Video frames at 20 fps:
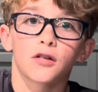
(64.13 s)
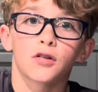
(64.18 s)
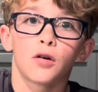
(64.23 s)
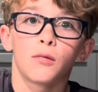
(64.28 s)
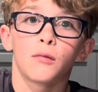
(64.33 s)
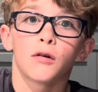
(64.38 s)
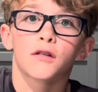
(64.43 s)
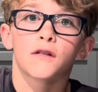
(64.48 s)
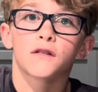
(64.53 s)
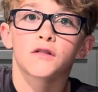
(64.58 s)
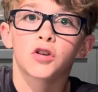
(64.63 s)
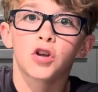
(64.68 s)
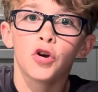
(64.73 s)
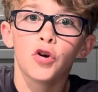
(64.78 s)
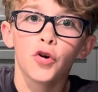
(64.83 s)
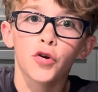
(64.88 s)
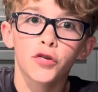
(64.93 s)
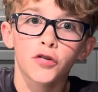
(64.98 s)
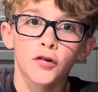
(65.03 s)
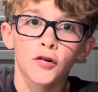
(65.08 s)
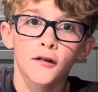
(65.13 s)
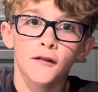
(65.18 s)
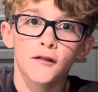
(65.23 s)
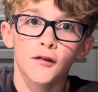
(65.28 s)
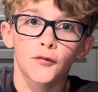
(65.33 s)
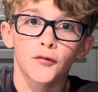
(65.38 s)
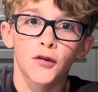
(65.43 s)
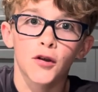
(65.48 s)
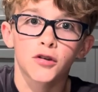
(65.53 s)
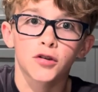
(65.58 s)
almost two-thirds
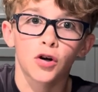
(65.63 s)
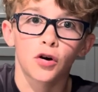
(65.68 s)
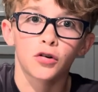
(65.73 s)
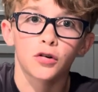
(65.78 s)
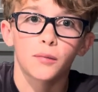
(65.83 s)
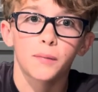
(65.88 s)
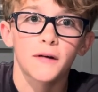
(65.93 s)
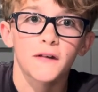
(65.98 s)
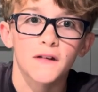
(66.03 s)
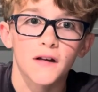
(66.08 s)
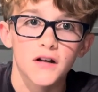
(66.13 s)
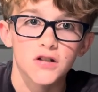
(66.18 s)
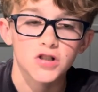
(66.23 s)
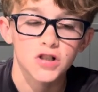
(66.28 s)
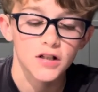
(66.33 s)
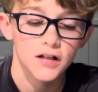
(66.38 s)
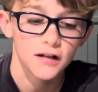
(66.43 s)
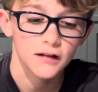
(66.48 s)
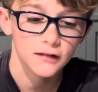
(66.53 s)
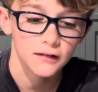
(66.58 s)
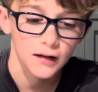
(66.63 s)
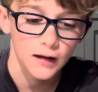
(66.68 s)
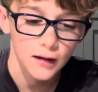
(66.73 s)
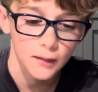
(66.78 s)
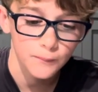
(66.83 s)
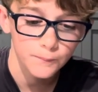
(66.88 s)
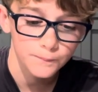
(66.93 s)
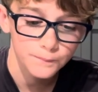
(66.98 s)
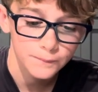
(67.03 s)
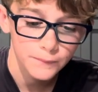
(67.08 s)
of the total possession
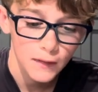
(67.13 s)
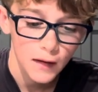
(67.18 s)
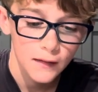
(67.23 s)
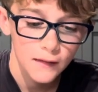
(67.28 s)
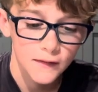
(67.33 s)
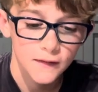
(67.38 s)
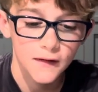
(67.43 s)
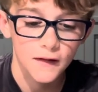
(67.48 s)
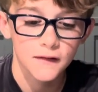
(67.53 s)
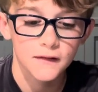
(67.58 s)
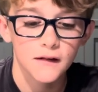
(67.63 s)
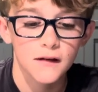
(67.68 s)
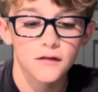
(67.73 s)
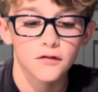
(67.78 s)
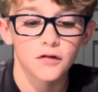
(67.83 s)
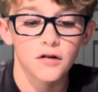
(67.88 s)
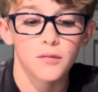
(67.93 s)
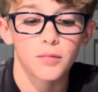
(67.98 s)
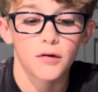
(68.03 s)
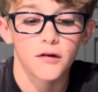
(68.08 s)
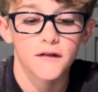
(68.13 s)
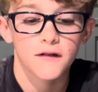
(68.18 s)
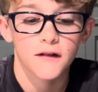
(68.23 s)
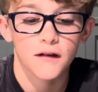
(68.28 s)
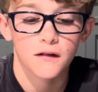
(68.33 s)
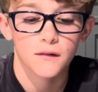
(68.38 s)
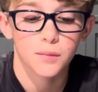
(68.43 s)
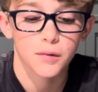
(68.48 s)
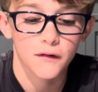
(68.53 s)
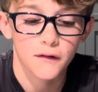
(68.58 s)
in-game,
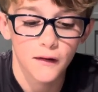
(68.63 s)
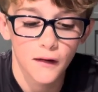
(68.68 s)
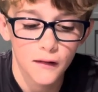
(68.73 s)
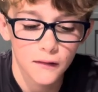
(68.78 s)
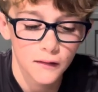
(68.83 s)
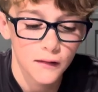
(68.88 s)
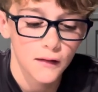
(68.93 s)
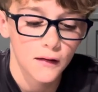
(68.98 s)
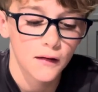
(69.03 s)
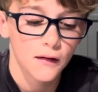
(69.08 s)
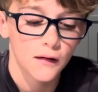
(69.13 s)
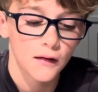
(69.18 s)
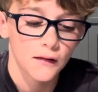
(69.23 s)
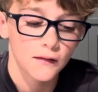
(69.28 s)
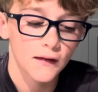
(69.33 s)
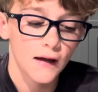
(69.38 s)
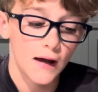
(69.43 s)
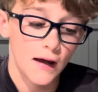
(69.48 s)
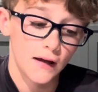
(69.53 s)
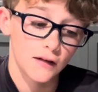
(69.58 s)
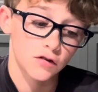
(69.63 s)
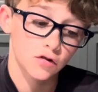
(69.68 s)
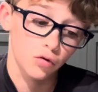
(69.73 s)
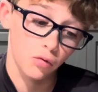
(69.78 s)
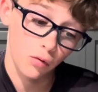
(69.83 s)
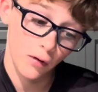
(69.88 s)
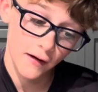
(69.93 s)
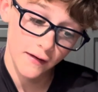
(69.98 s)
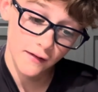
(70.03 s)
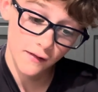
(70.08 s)
63.6%. They had
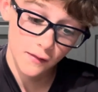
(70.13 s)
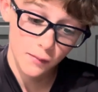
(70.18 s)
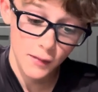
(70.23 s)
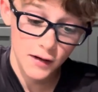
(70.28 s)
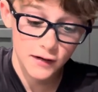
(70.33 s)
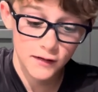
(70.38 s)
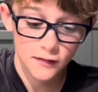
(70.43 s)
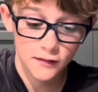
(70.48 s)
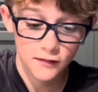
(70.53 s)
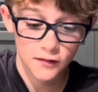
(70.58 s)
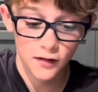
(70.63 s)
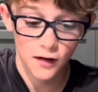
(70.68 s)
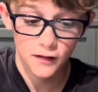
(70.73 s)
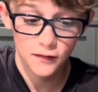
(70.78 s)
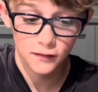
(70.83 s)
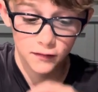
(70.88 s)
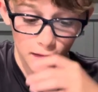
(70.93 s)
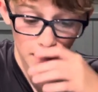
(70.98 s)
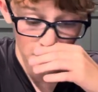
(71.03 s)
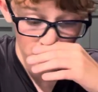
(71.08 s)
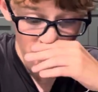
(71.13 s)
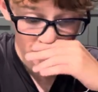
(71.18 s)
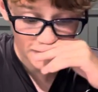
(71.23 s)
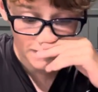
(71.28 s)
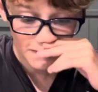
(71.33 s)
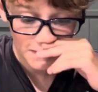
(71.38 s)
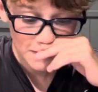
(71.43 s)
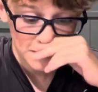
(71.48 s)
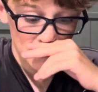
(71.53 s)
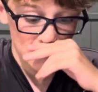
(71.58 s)
twice as many shot attempts,
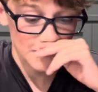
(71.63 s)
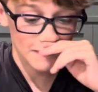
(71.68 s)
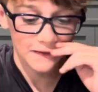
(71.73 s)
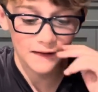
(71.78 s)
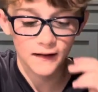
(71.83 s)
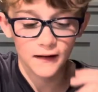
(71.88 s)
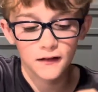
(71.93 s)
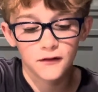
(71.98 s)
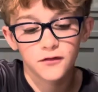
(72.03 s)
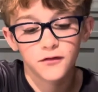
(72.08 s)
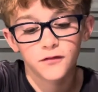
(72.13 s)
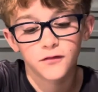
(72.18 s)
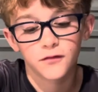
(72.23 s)
and they had